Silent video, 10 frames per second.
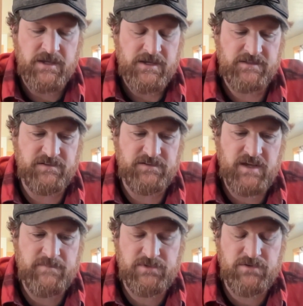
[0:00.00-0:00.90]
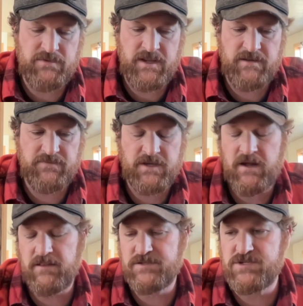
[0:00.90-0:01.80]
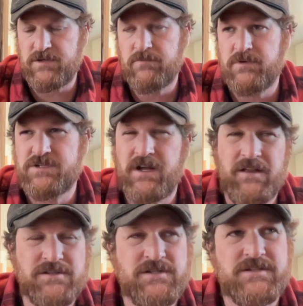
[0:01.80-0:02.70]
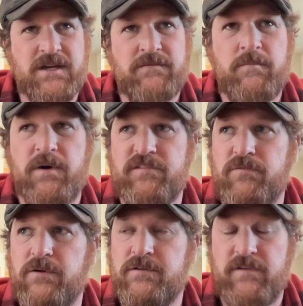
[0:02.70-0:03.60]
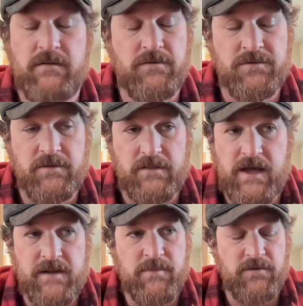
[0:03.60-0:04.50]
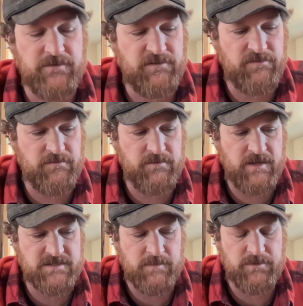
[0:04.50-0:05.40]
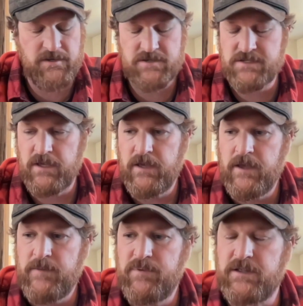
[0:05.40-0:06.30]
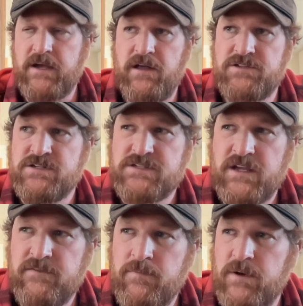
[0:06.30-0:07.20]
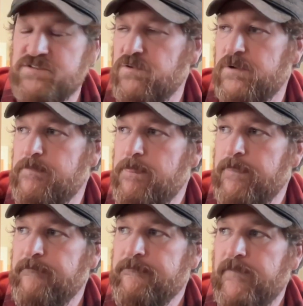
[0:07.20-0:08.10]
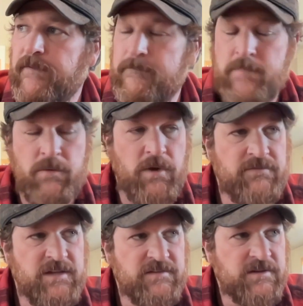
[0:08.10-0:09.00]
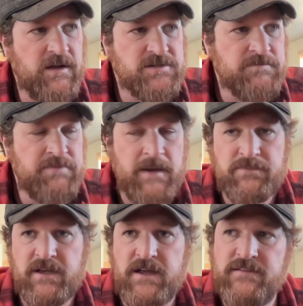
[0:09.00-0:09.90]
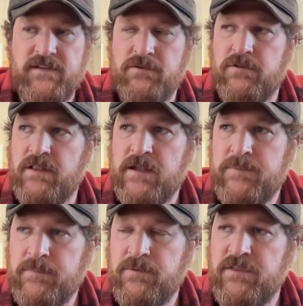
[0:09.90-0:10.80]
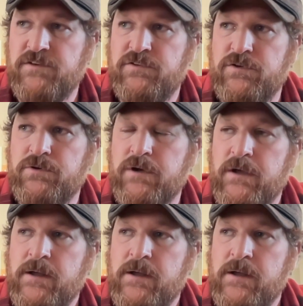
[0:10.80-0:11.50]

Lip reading: it's a type 2 native collagen, which collagen is kind of a buzzword. So I learned a lot about this over the last couple of years, but collagen is kind of a buzzword. My wife takes collagen peptides. I know a lot of people that do.